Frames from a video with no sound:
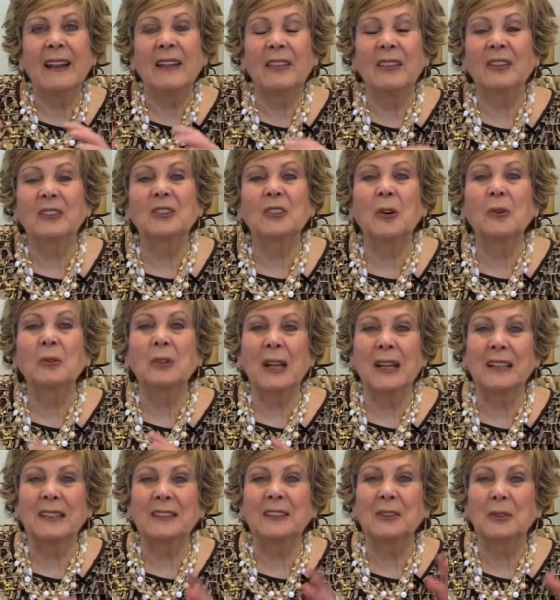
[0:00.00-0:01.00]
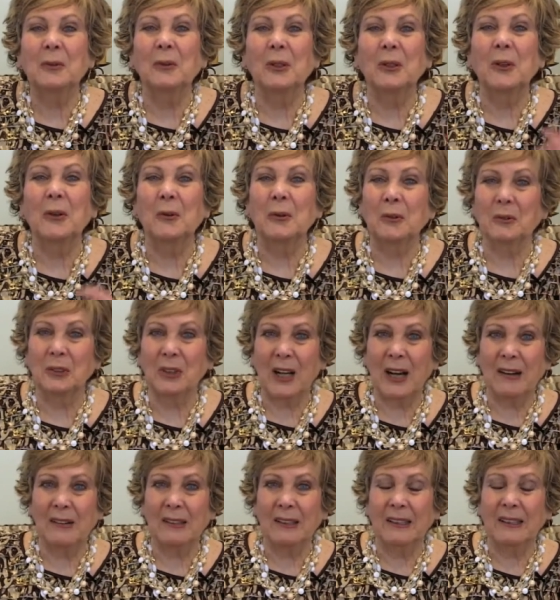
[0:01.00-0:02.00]
They're donated to a local
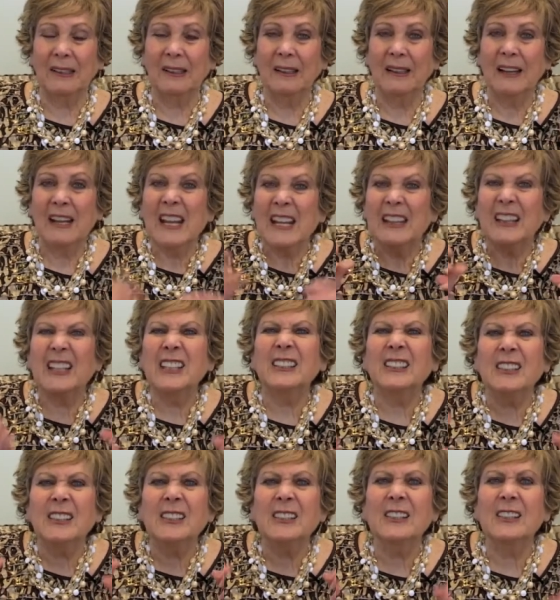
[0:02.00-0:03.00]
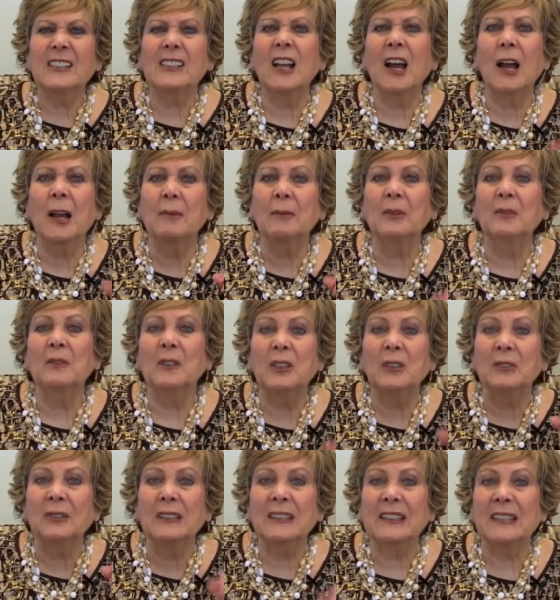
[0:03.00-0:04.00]
charity. This is the time of
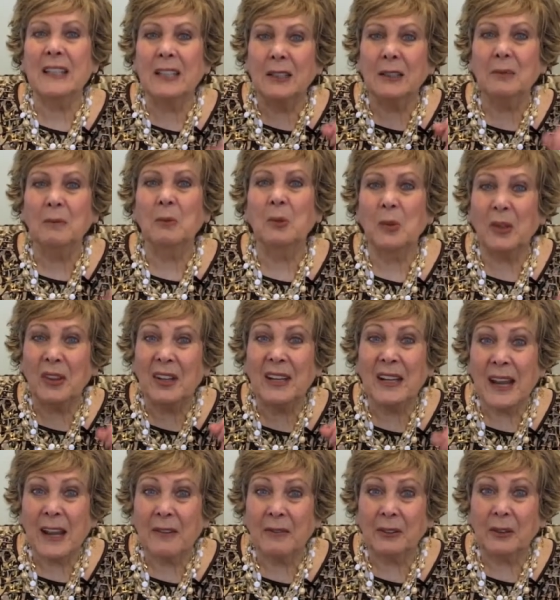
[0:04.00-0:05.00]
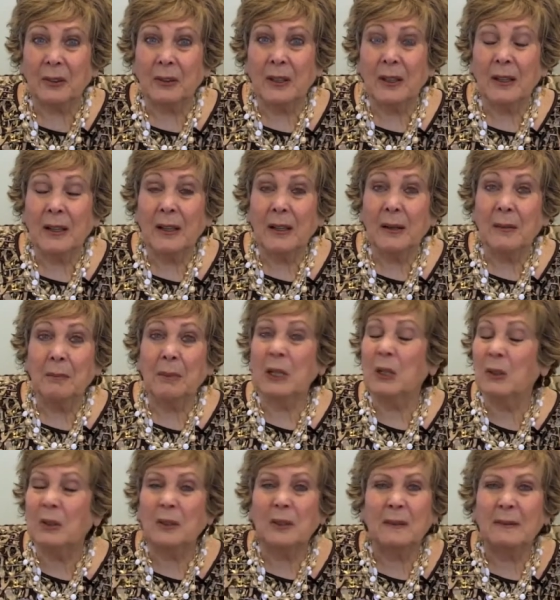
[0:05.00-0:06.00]
year it's needed more than ever
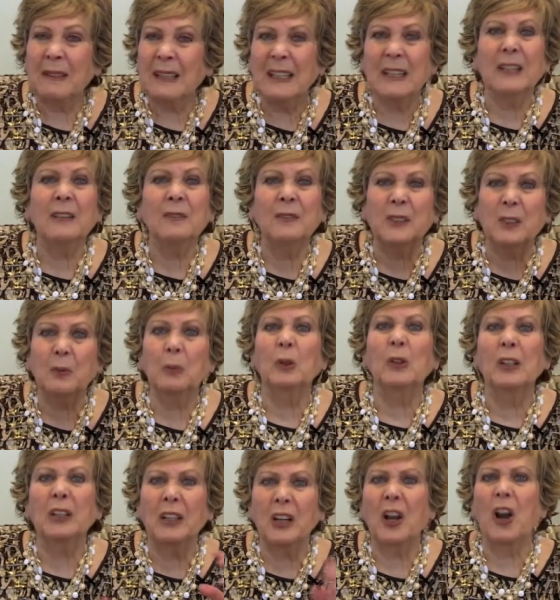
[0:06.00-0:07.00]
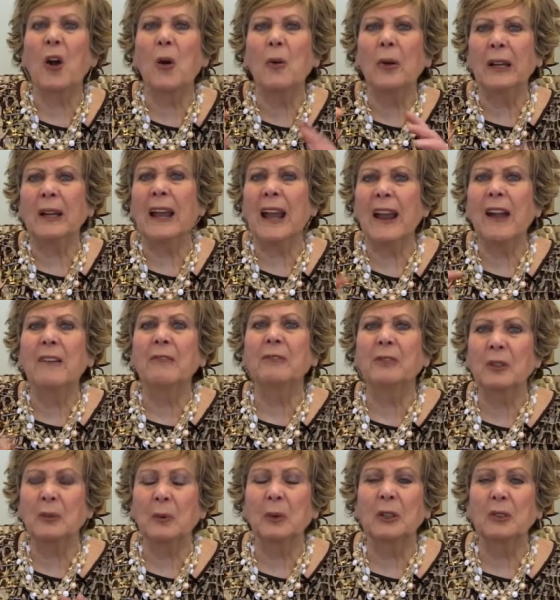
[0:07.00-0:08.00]
because gifts were going
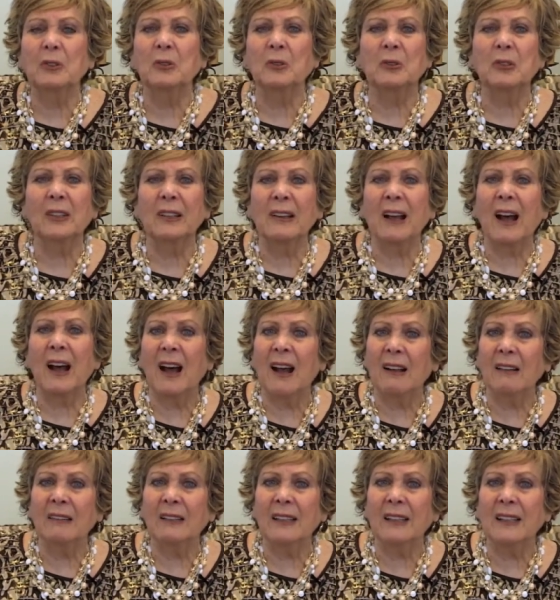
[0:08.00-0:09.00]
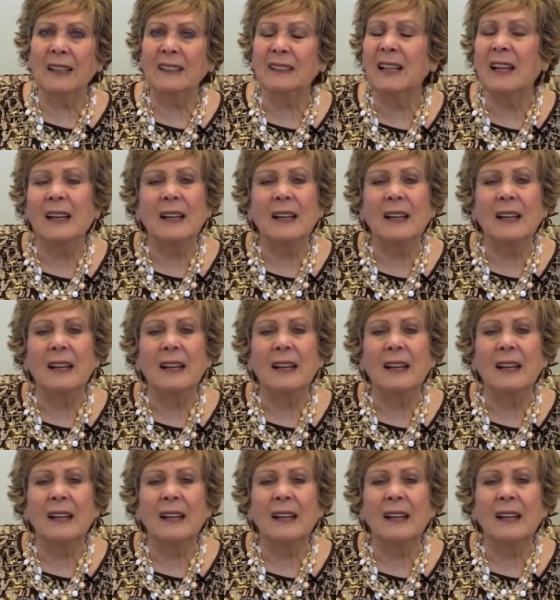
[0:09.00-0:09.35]
everywhere during the holidays.